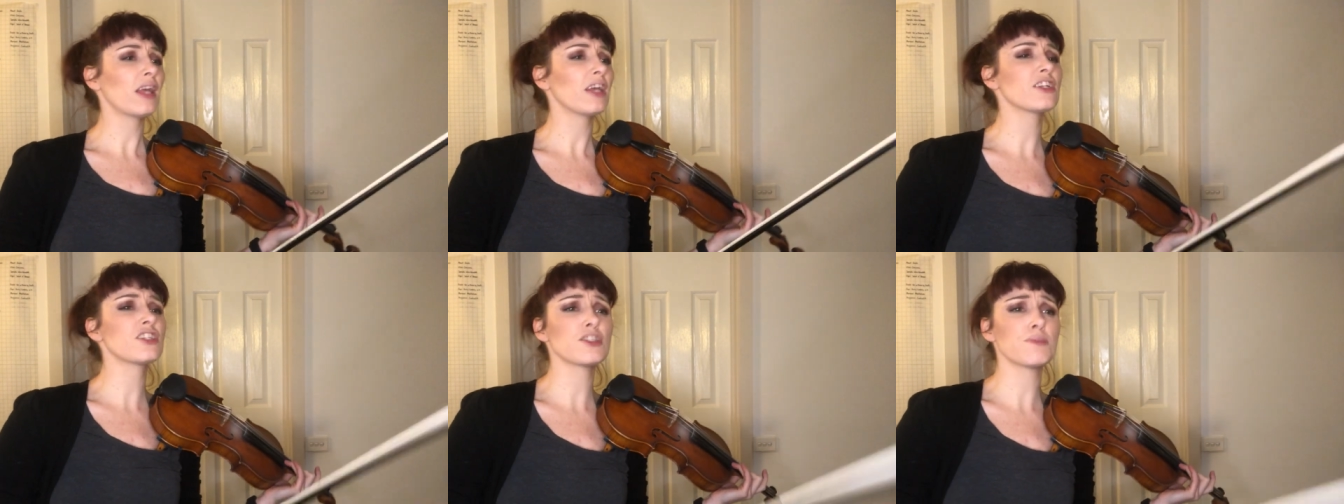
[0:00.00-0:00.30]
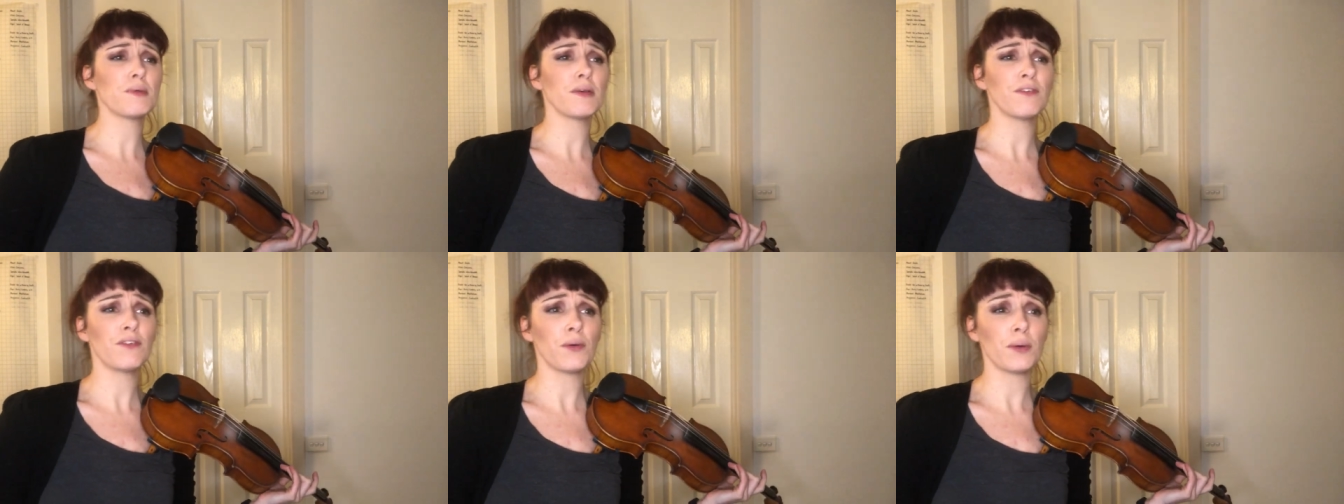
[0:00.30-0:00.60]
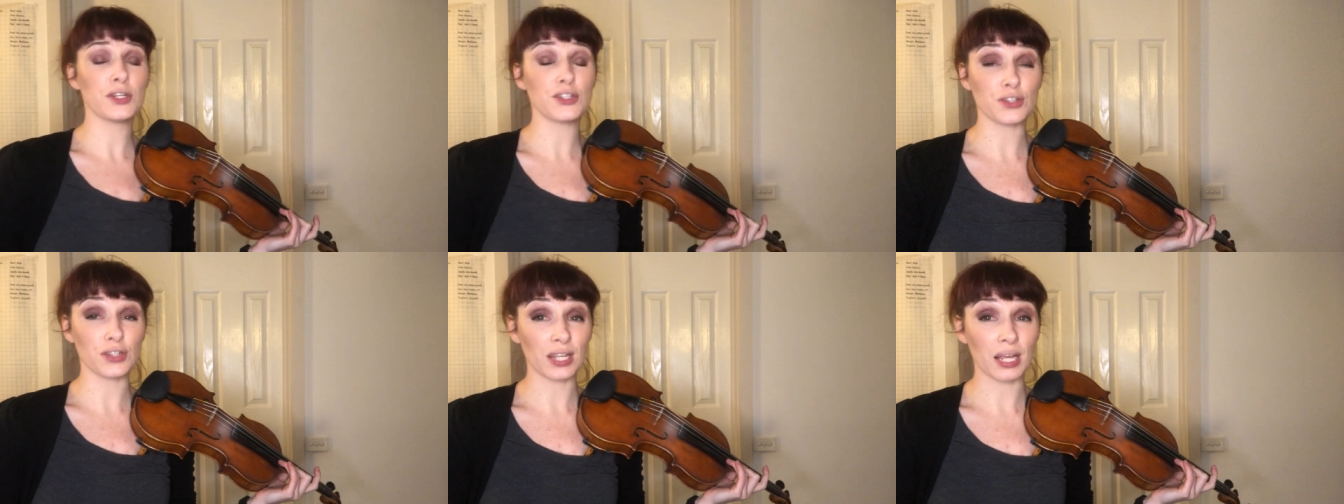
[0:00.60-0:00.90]
Just before
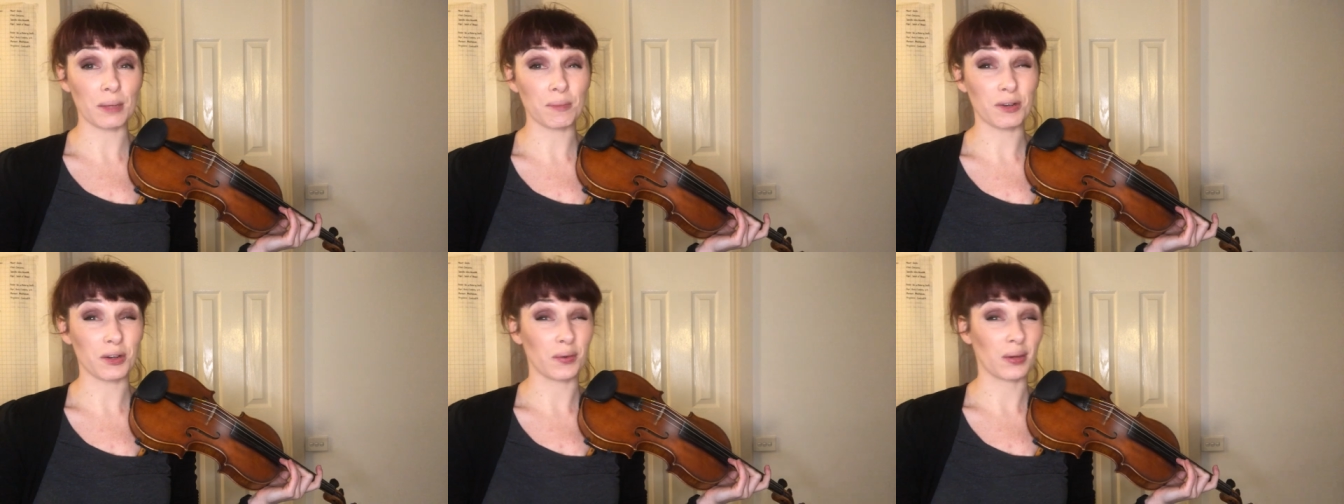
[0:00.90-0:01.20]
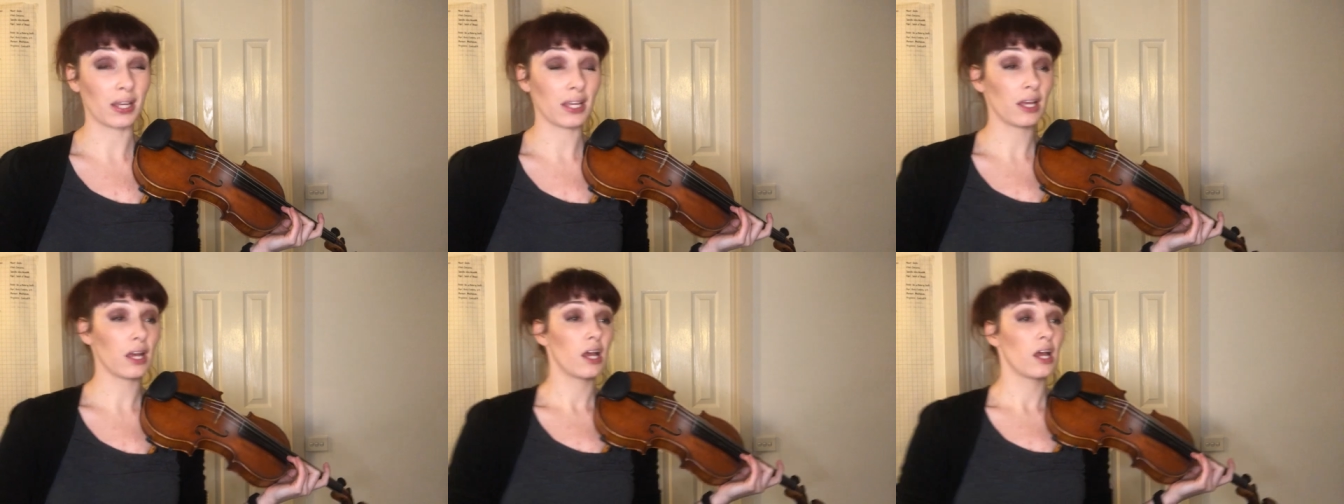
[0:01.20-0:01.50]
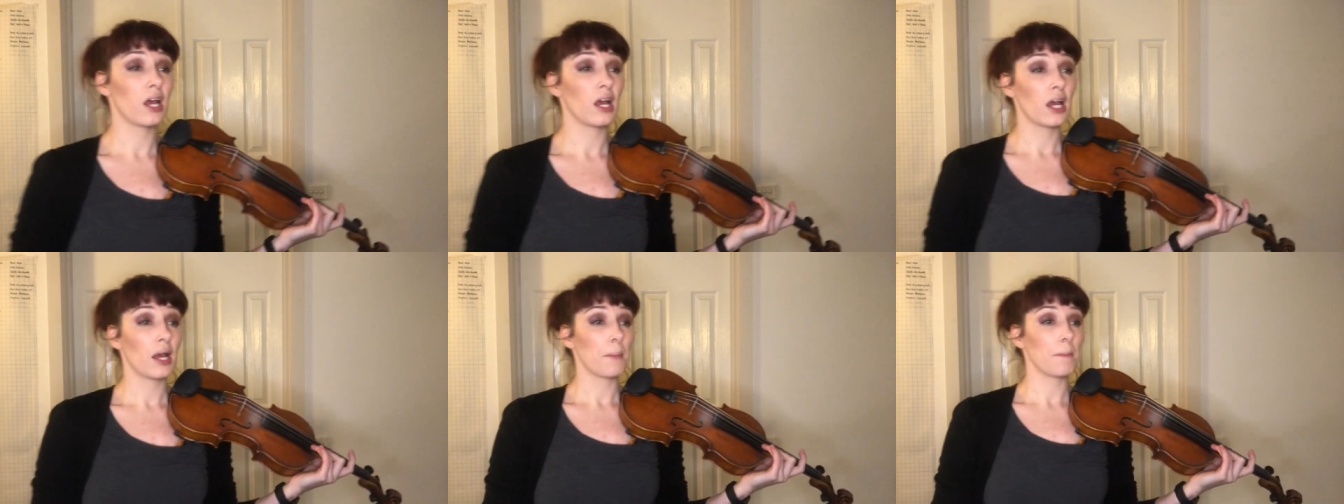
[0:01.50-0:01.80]
we do keep going,
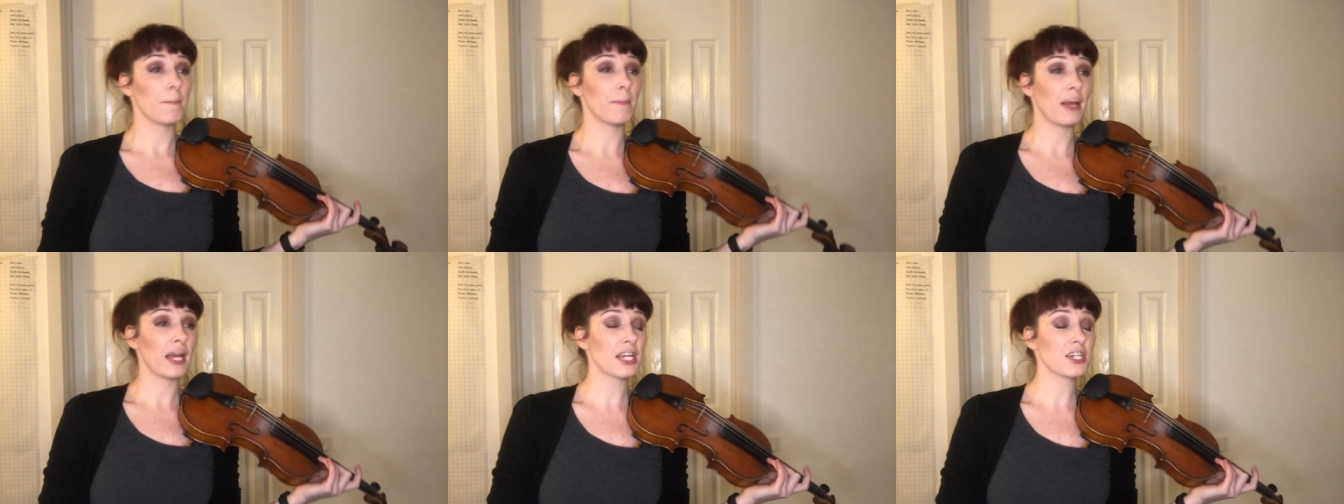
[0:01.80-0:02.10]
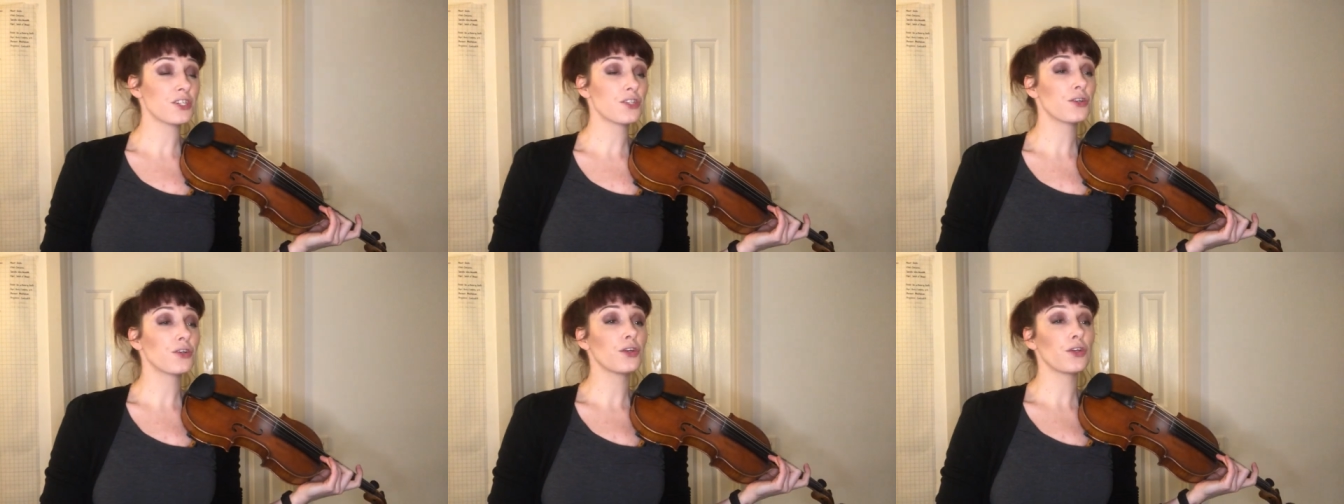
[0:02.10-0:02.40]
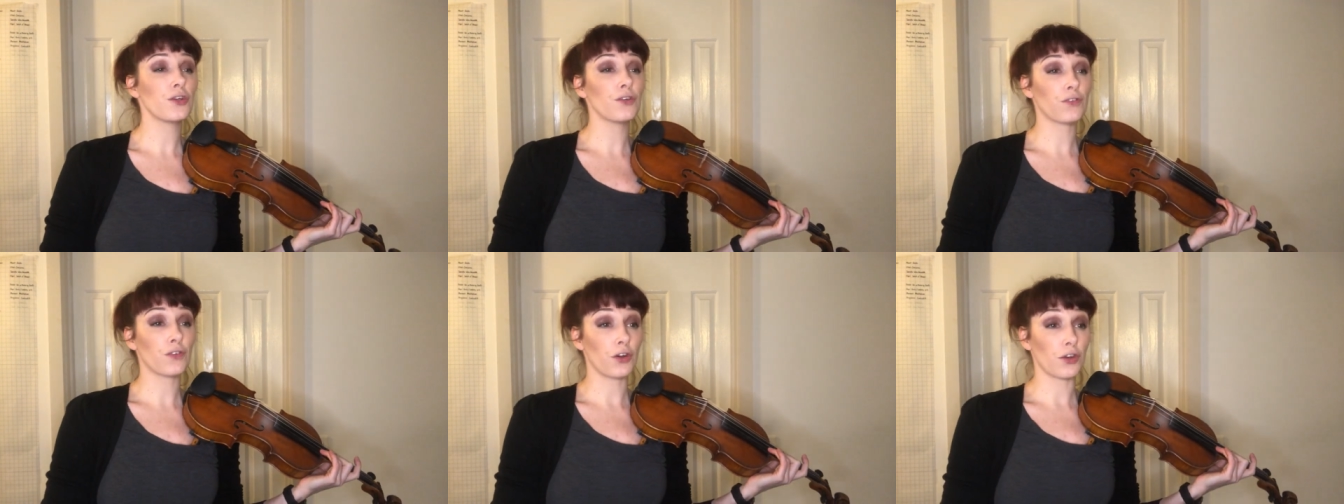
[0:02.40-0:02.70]
make sure
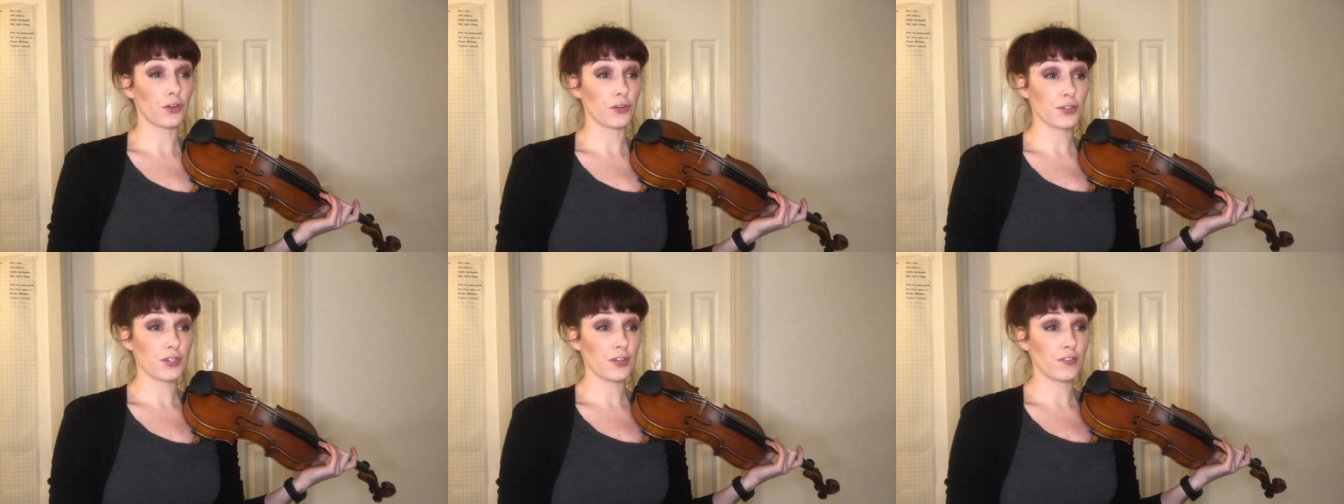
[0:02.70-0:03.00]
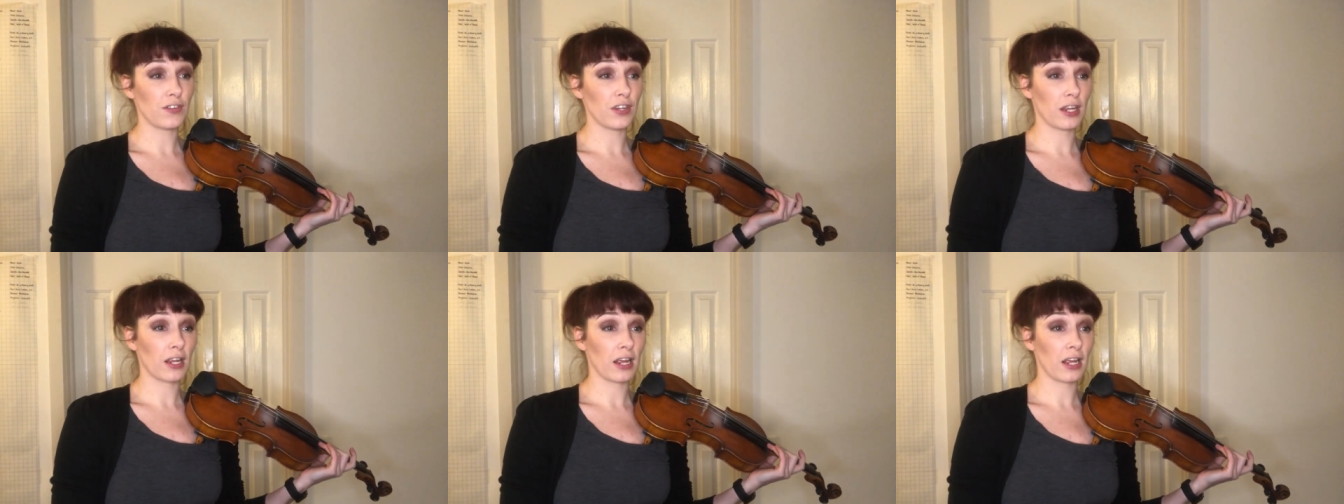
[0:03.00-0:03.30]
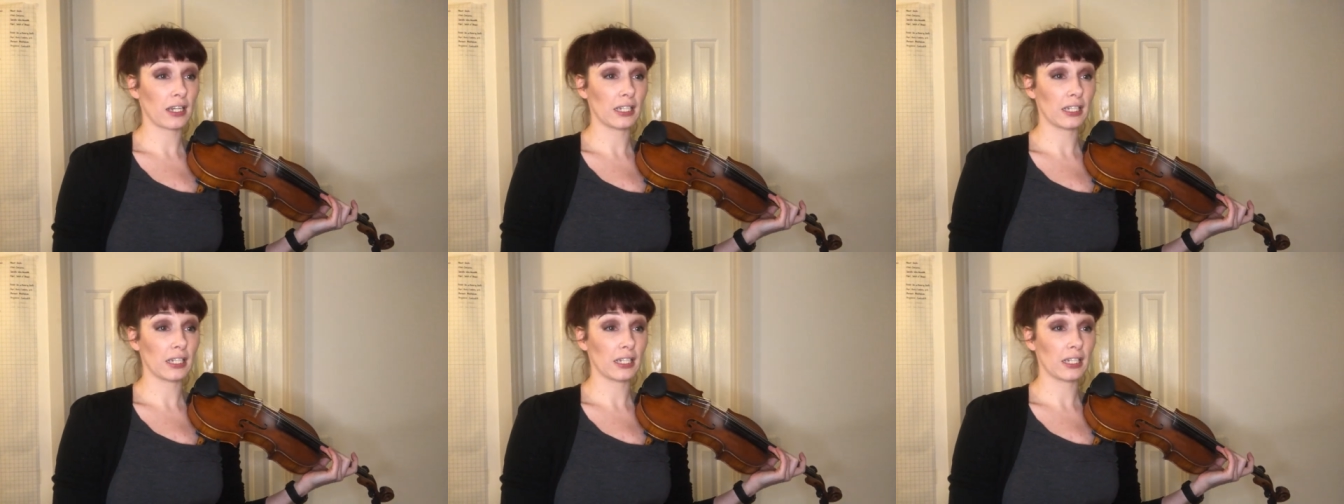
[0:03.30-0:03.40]
you've got your shifting